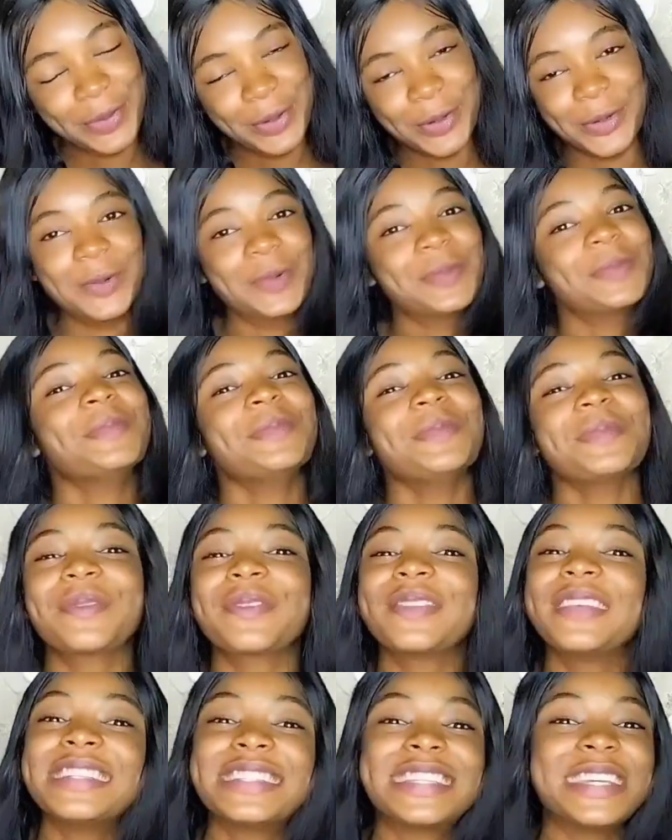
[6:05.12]
no
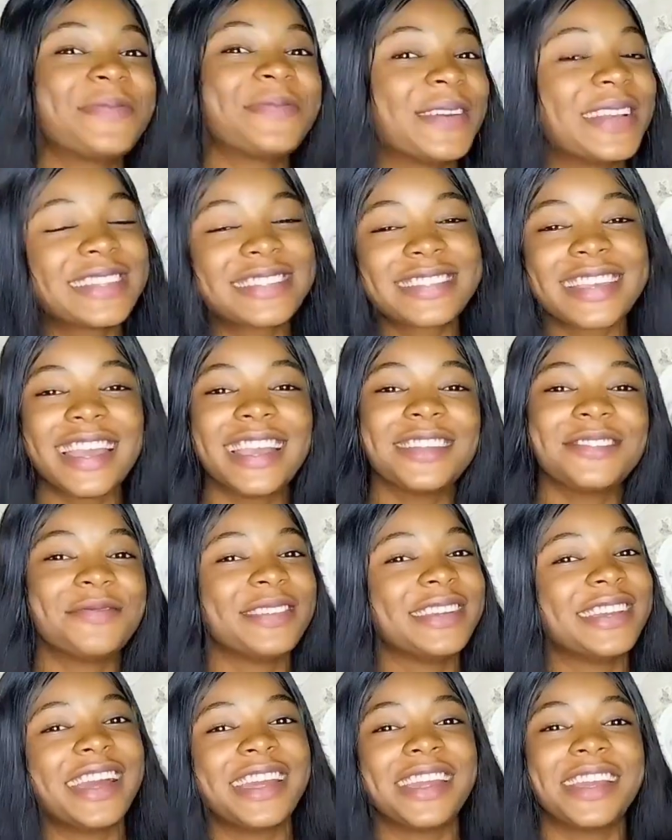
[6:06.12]
deep inside
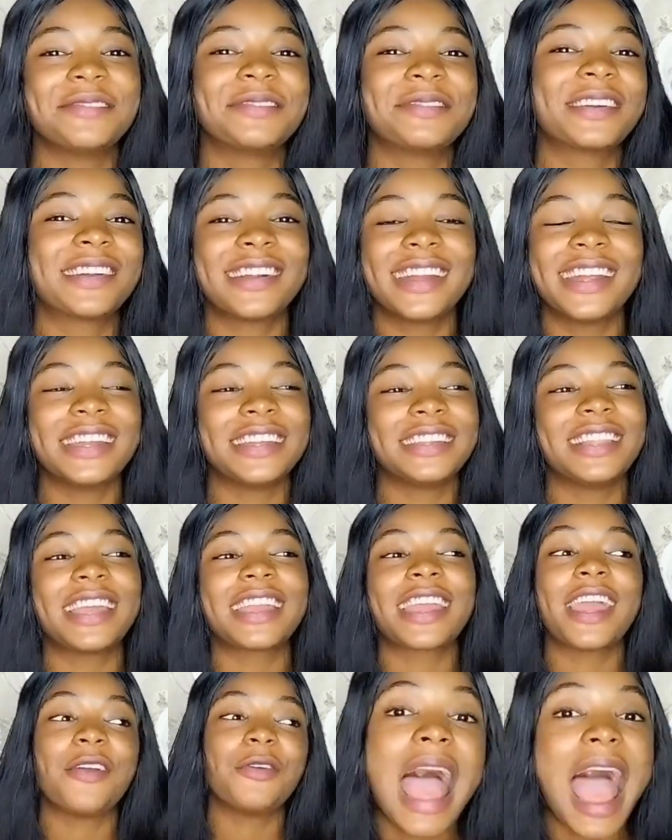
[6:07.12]
me i am crying
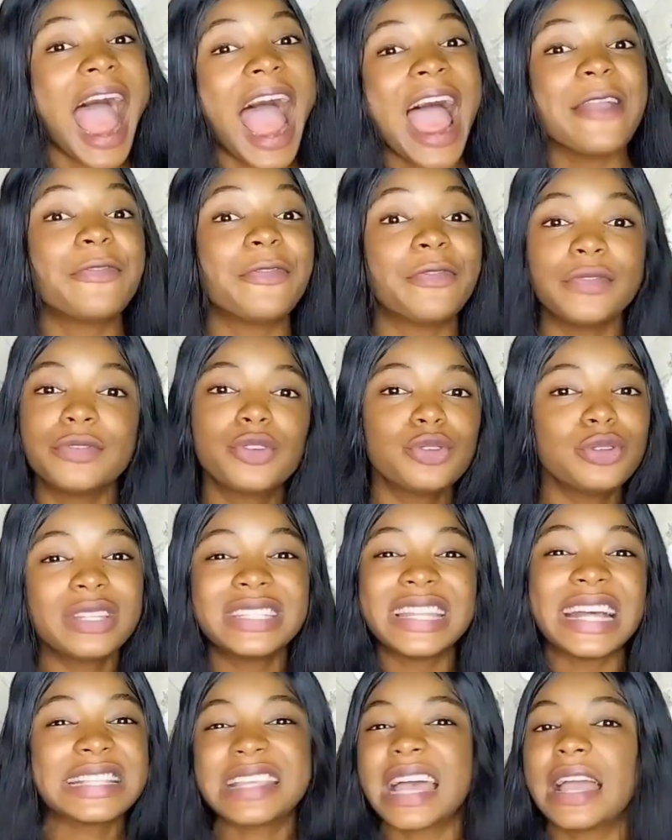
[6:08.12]
like i do you
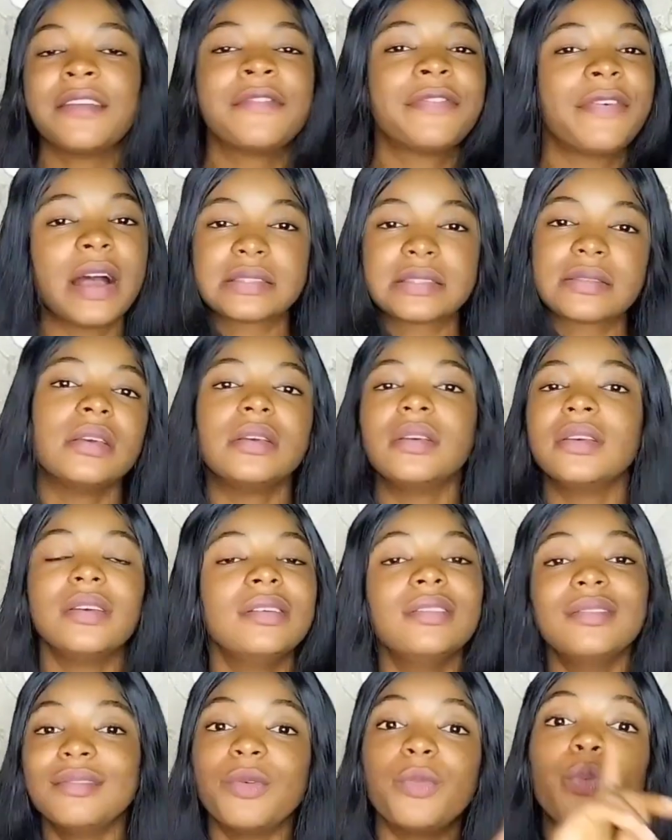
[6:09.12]
know that in fact
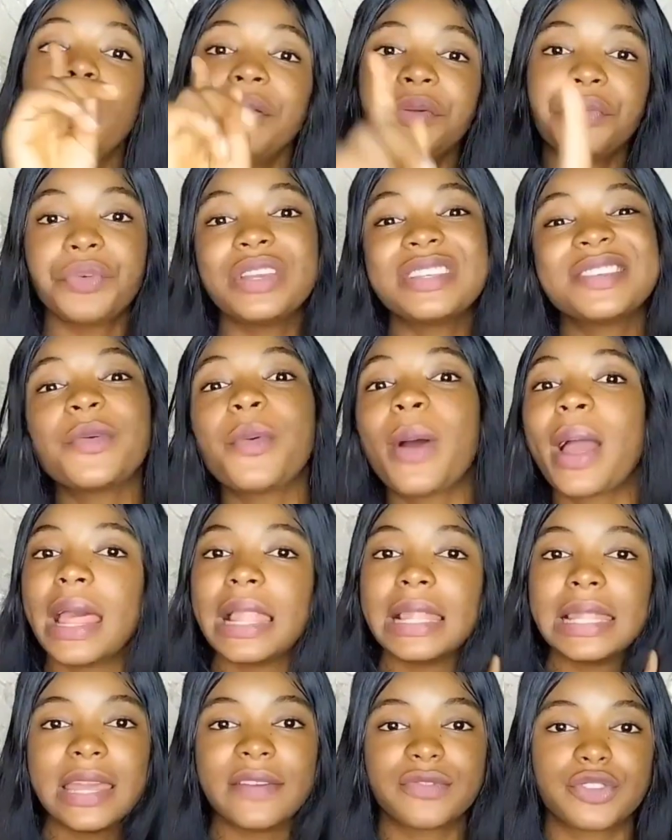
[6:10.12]
one reason
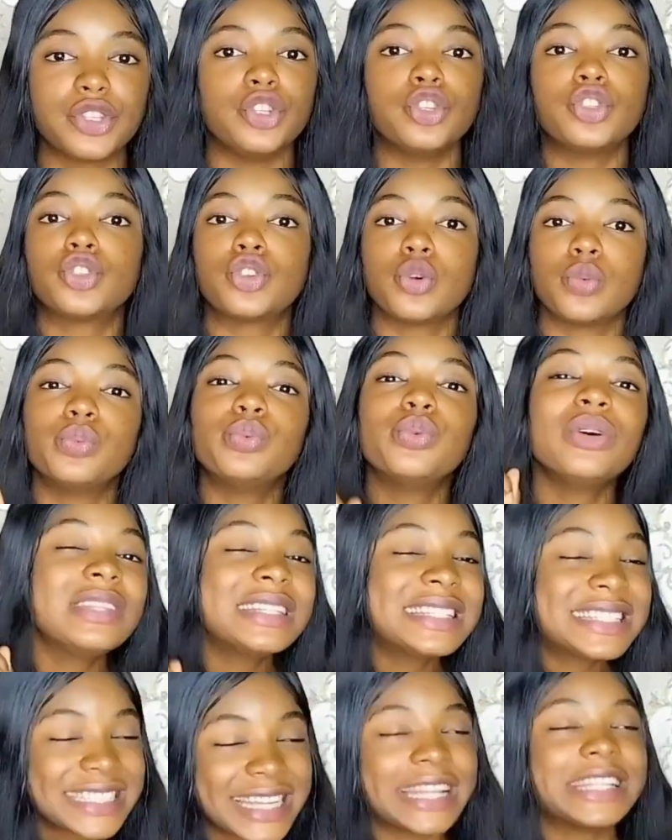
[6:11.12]
why I left YouTube,
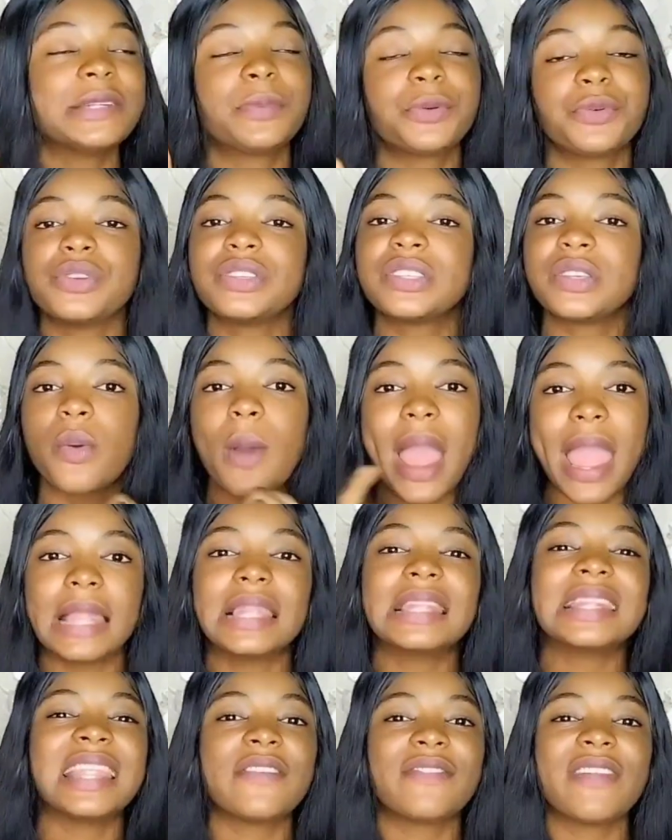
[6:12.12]
one tangible reason why
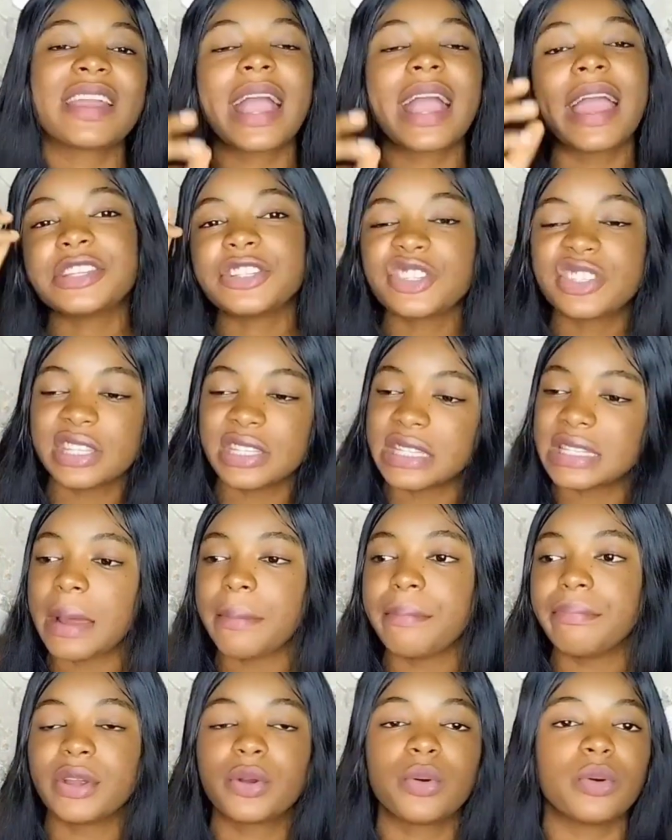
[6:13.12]
I left, like I just needed
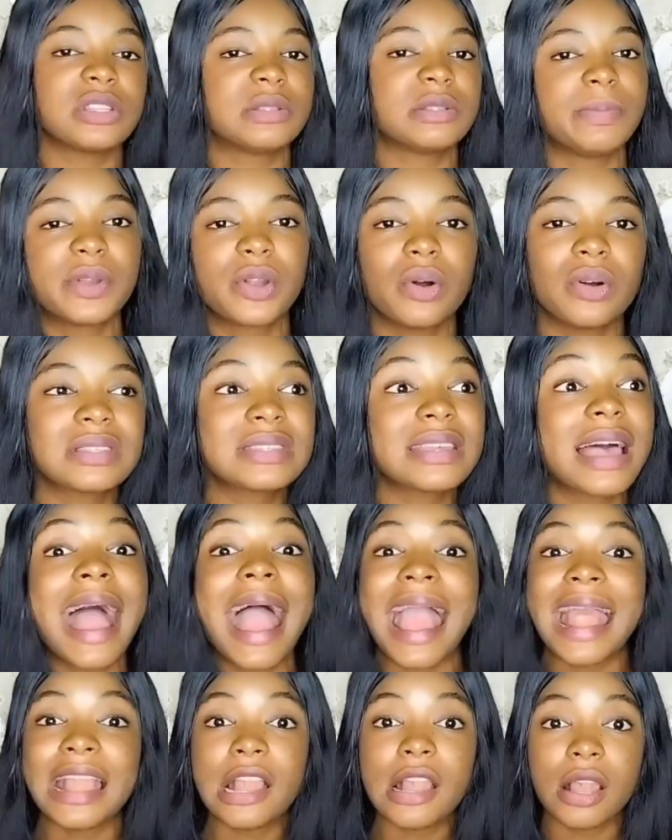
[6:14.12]
that break was because
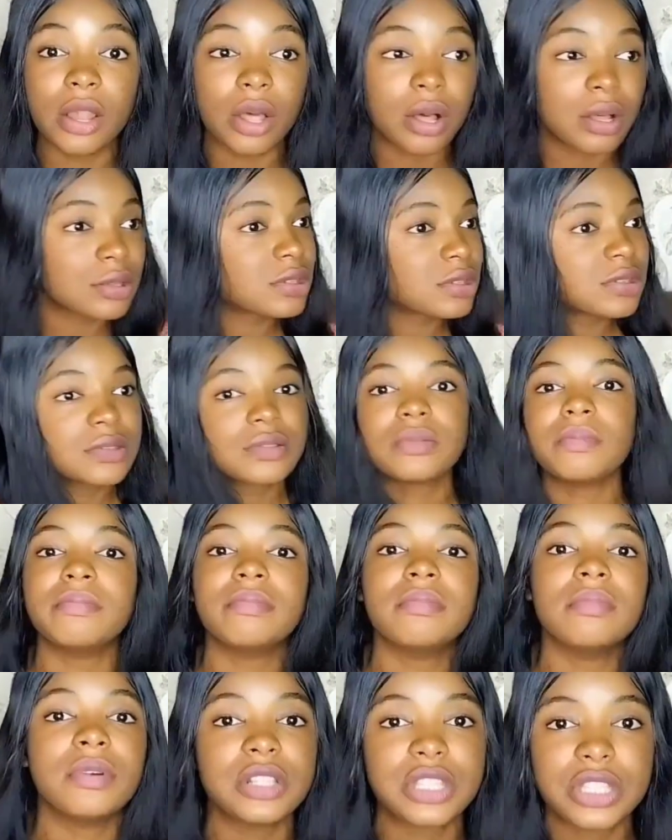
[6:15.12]
I lost
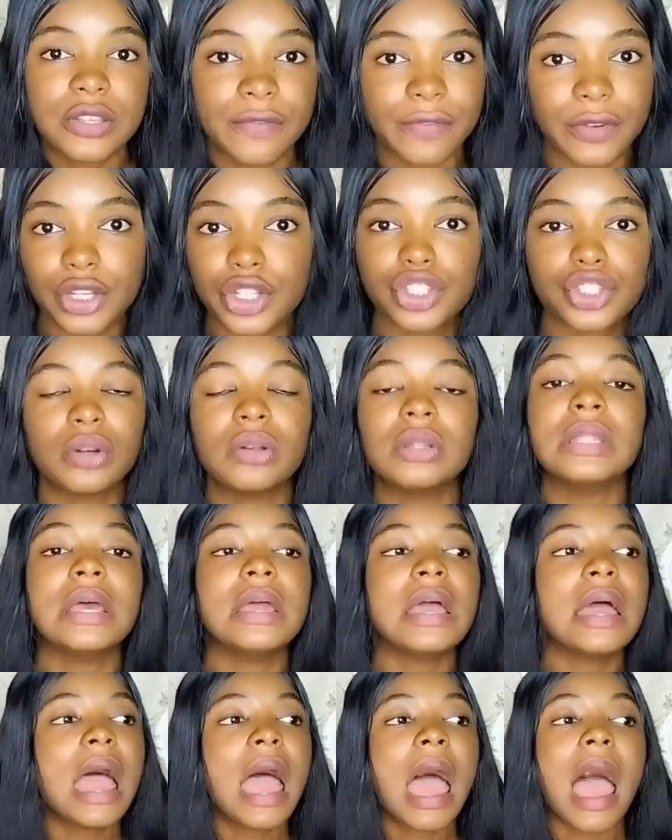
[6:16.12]
motivation.
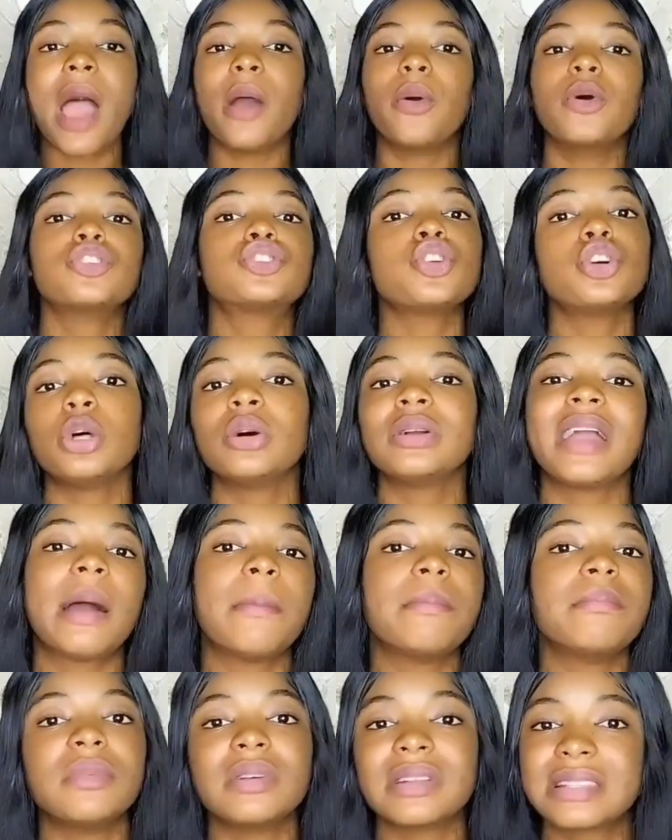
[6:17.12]
I was no
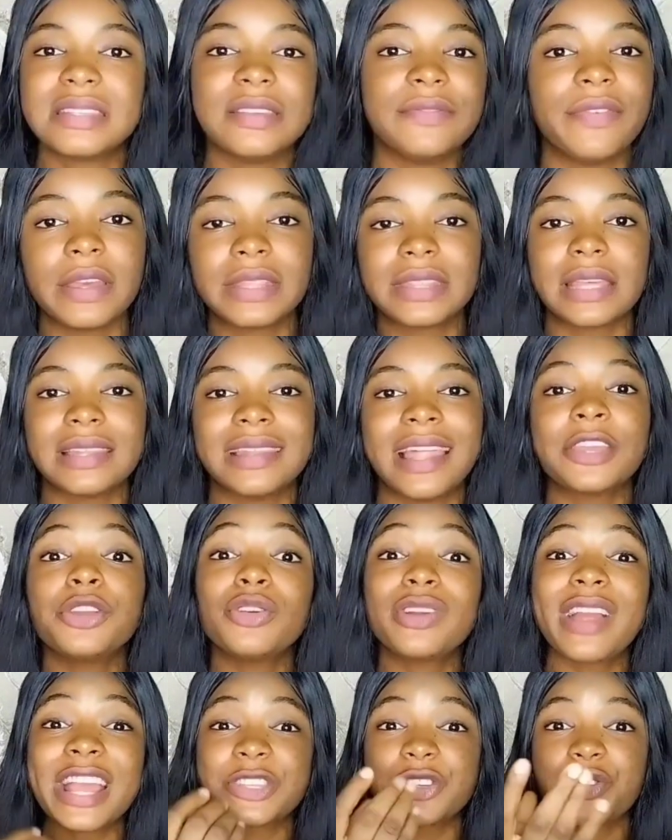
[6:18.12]
longer motivated. Like
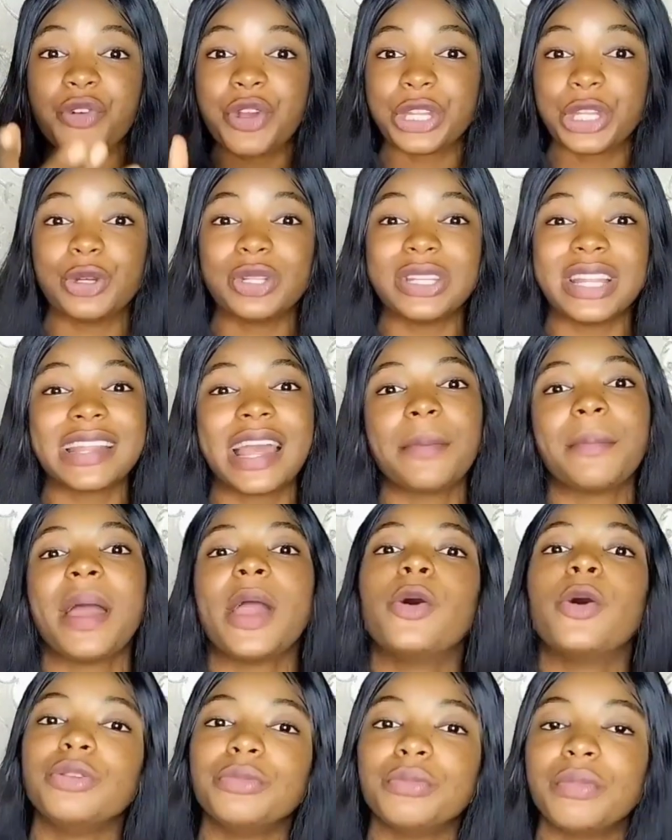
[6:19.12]
you guys already know that I'm
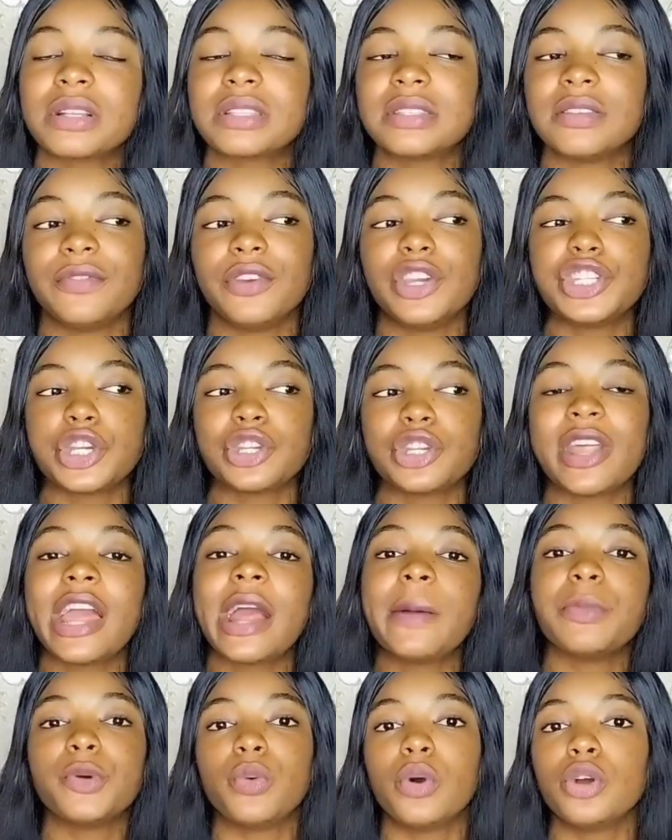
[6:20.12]
my own motivation. I
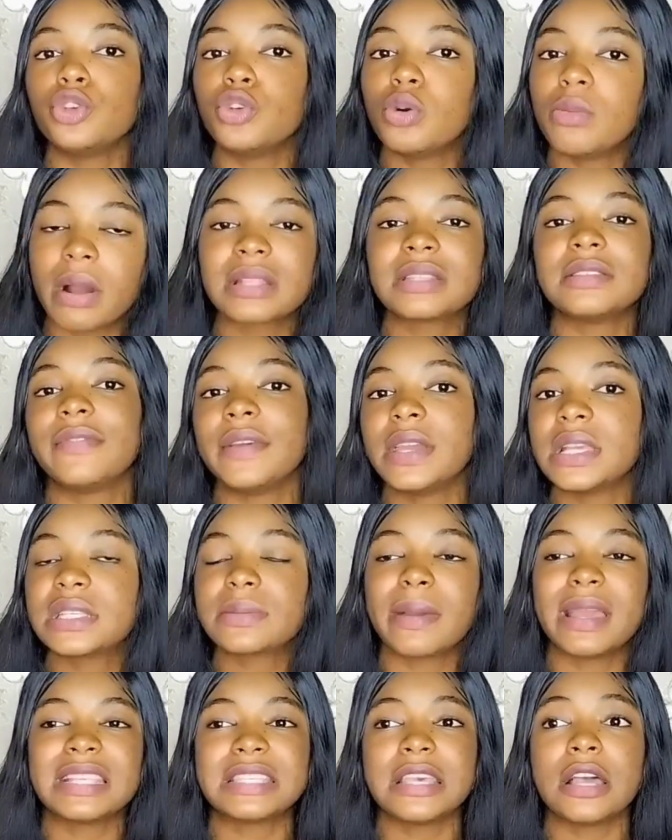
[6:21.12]
am the one who
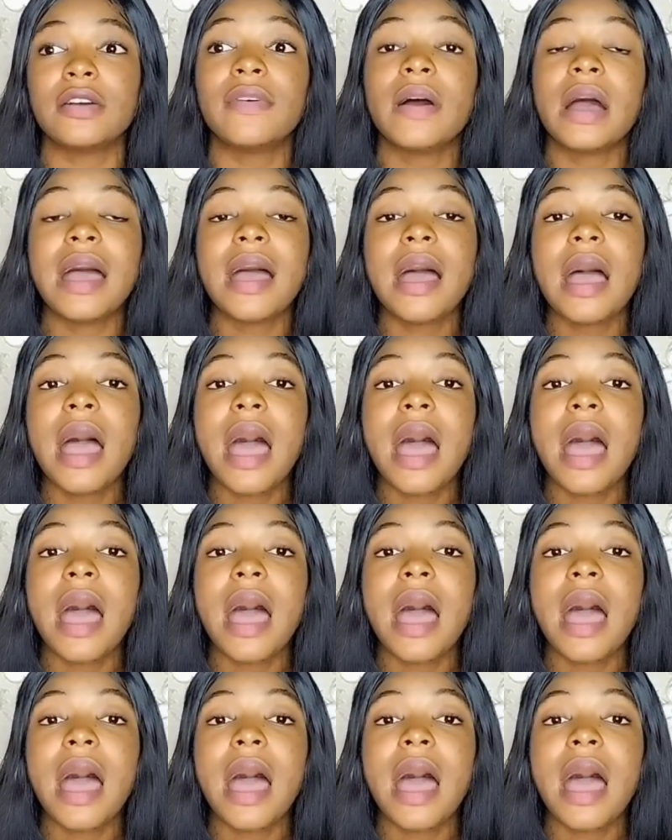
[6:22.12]
motivates myself.